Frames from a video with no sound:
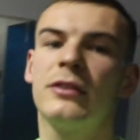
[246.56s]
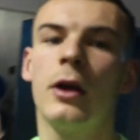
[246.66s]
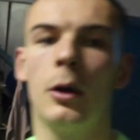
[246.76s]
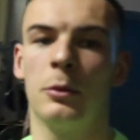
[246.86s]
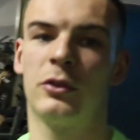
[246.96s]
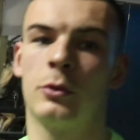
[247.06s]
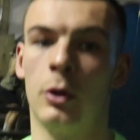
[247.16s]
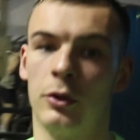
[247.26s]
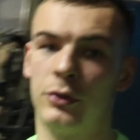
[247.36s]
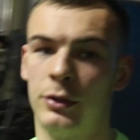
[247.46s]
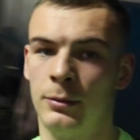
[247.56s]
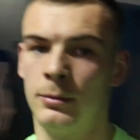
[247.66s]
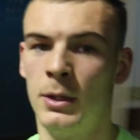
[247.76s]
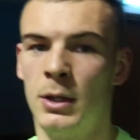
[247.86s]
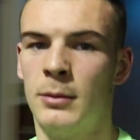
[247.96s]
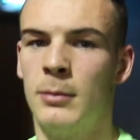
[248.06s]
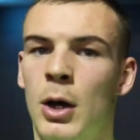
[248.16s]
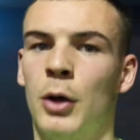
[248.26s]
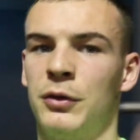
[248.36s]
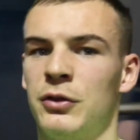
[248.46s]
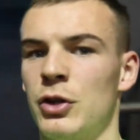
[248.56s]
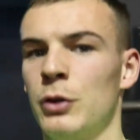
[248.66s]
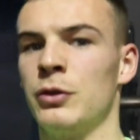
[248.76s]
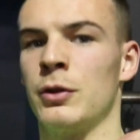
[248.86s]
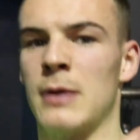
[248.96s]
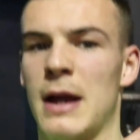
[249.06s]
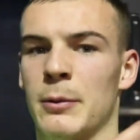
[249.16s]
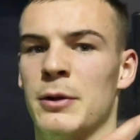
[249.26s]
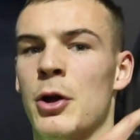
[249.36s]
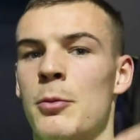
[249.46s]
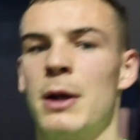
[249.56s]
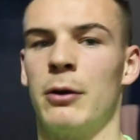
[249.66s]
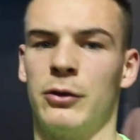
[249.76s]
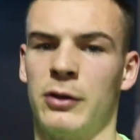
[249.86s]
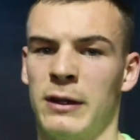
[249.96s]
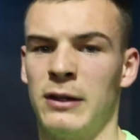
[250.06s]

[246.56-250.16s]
Starting with squats. Miles has chosen the rack with no mirrors or something.